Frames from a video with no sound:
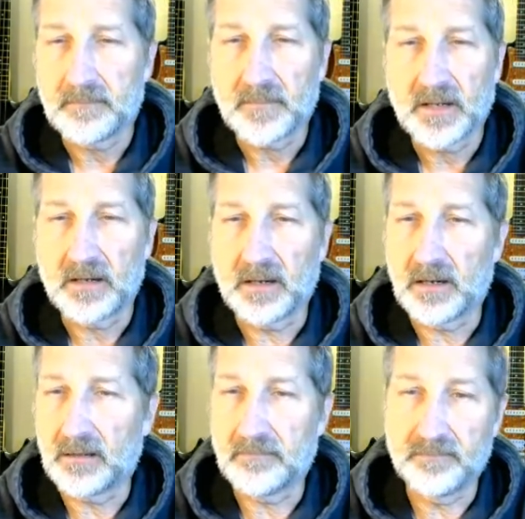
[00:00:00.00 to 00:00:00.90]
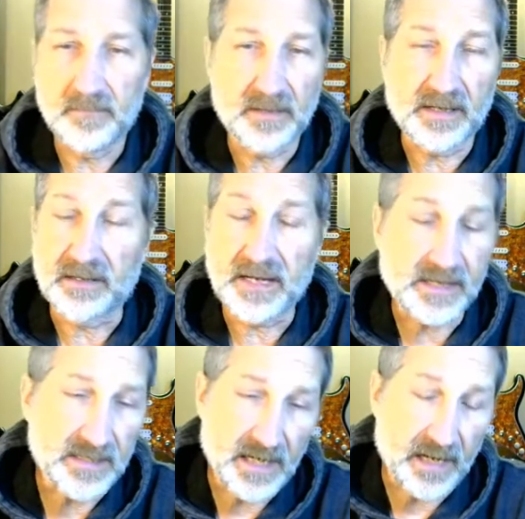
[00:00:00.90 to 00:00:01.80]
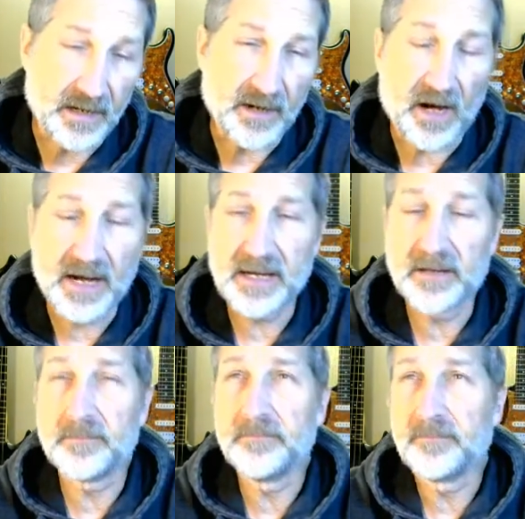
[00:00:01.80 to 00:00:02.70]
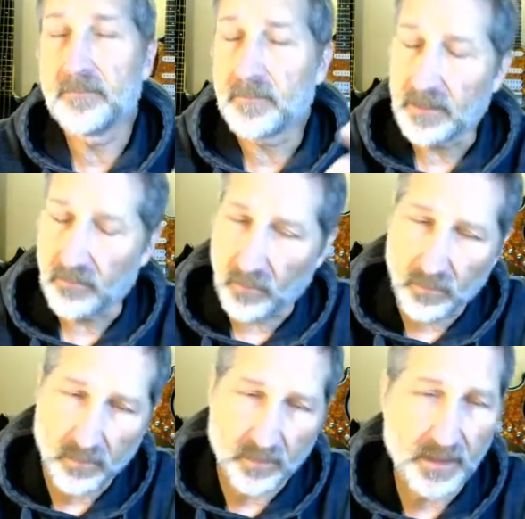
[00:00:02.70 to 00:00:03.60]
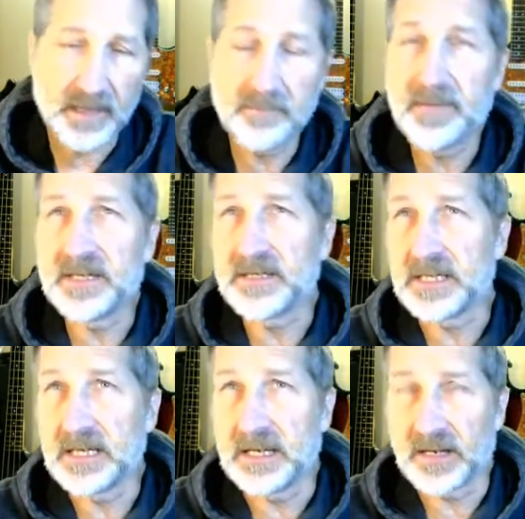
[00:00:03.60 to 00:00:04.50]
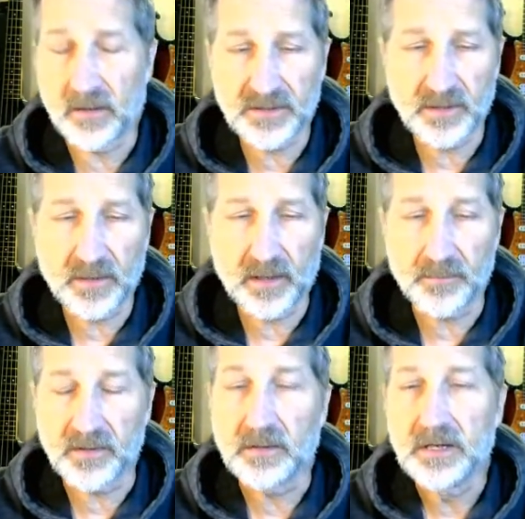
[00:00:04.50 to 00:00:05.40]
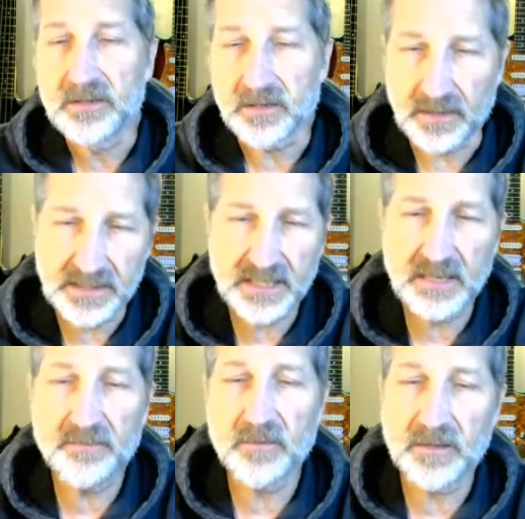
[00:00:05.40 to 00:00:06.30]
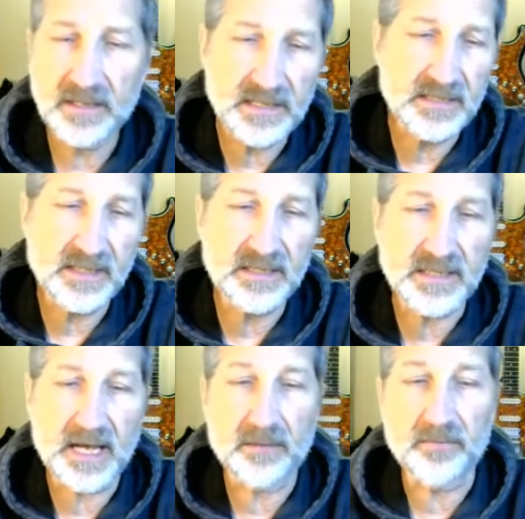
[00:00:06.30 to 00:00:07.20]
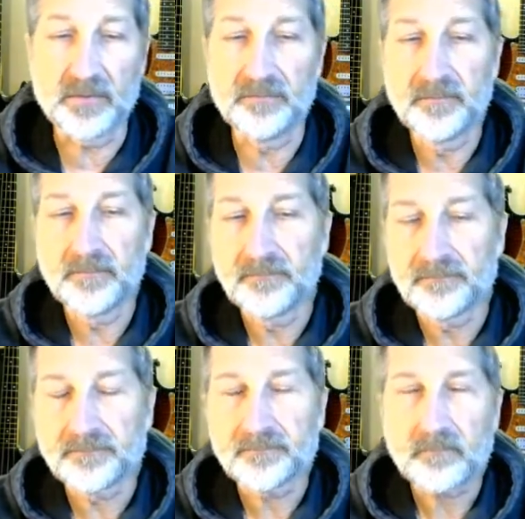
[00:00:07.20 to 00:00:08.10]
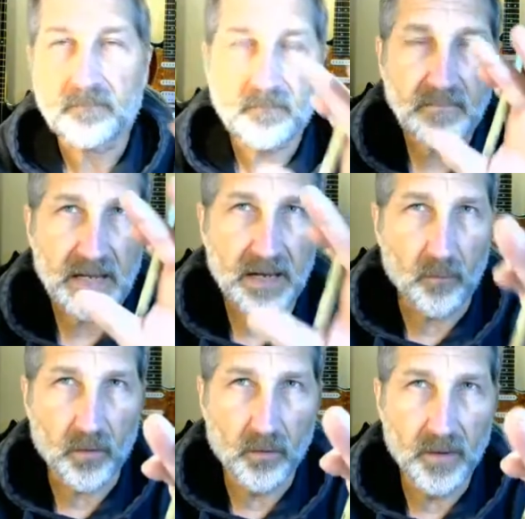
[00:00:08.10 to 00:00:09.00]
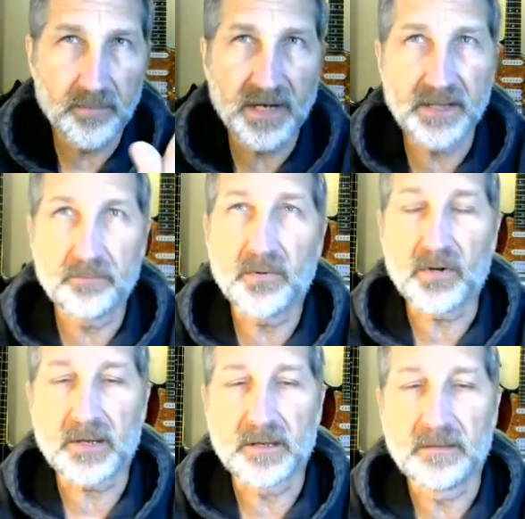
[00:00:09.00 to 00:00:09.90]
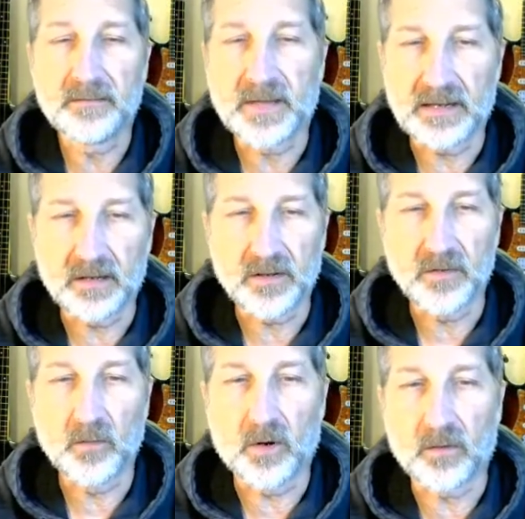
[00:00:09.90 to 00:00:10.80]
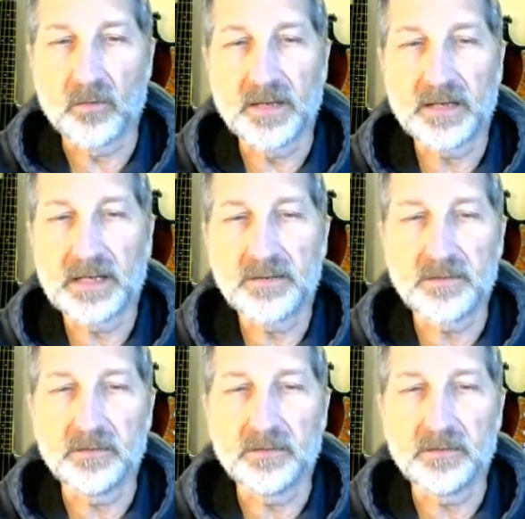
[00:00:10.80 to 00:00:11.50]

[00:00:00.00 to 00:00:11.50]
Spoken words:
And like I said, an item or an NPC can also help you. So let's say for in this example, and we're going by the book, that you are only allowed to